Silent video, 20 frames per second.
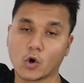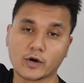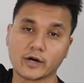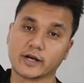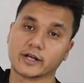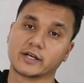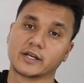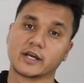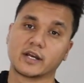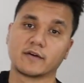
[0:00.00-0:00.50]

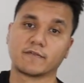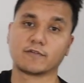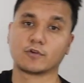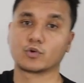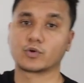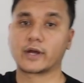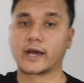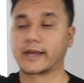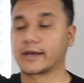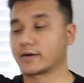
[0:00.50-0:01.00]
or a data
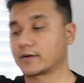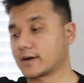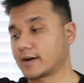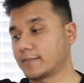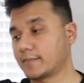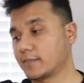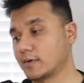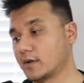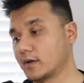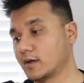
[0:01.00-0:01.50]
flow
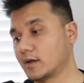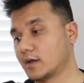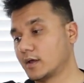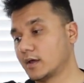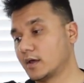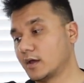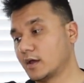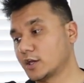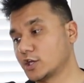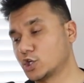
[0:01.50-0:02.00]
diagram.
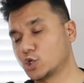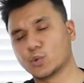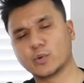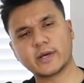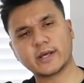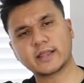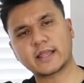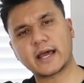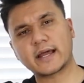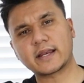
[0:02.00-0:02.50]

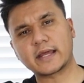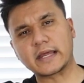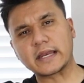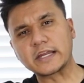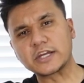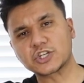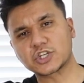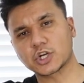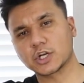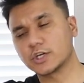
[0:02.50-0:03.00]
Doing that
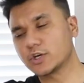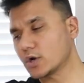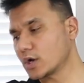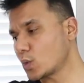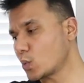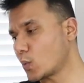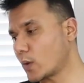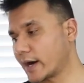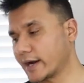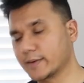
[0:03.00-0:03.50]
initially
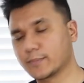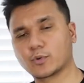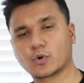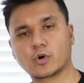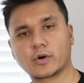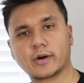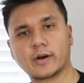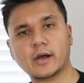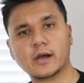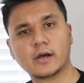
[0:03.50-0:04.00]
on a
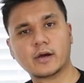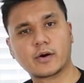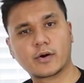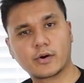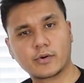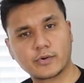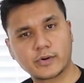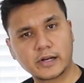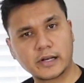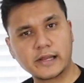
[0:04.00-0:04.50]

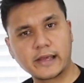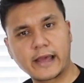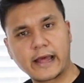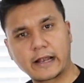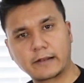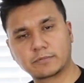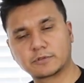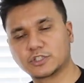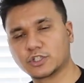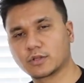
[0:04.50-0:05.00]
whiteboard really
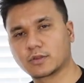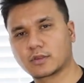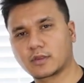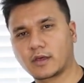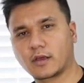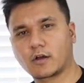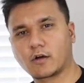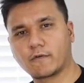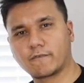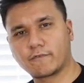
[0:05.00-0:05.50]
helps you
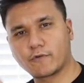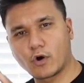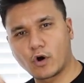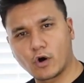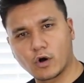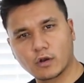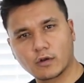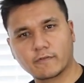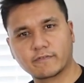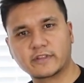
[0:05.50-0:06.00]
think of
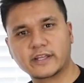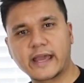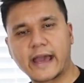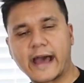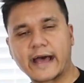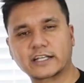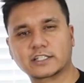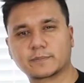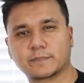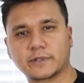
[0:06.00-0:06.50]
all of the
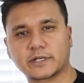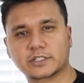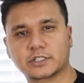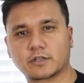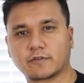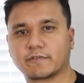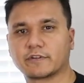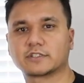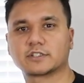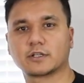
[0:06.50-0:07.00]

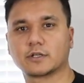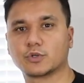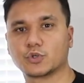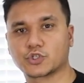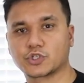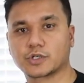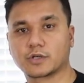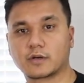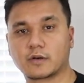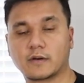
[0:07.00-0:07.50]
aspects of a
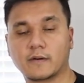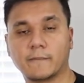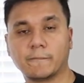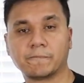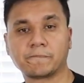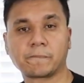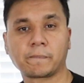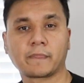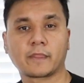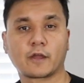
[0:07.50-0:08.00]
solution.
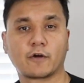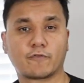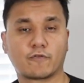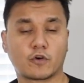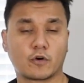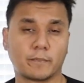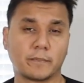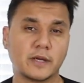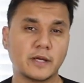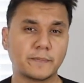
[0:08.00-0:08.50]

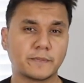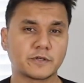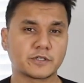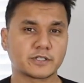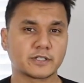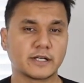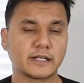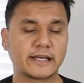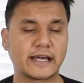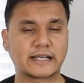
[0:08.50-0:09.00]
For me
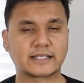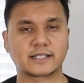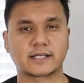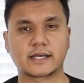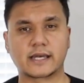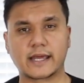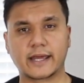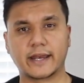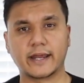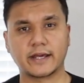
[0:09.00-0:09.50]
personally, as
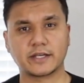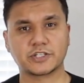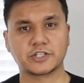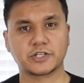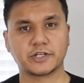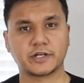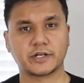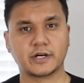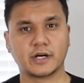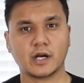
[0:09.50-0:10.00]
a data
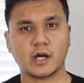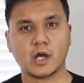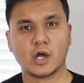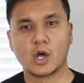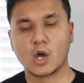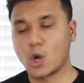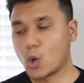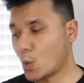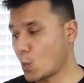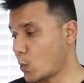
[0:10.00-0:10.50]
engineer,
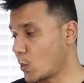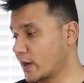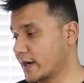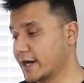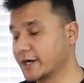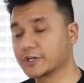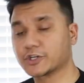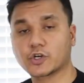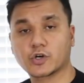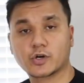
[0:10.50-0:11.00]

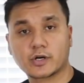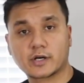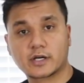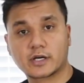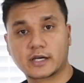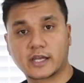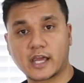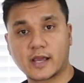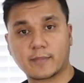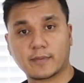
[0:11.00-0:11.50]
when I
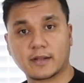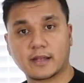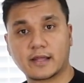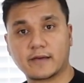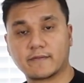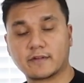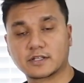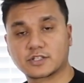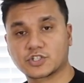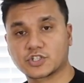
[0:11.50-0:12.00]
draw table
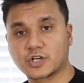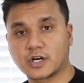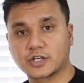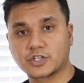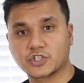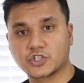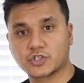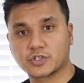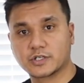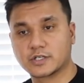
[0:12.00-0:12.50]
level
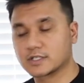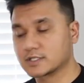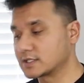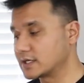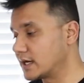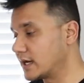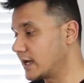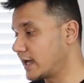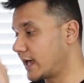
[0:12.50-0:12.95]
structures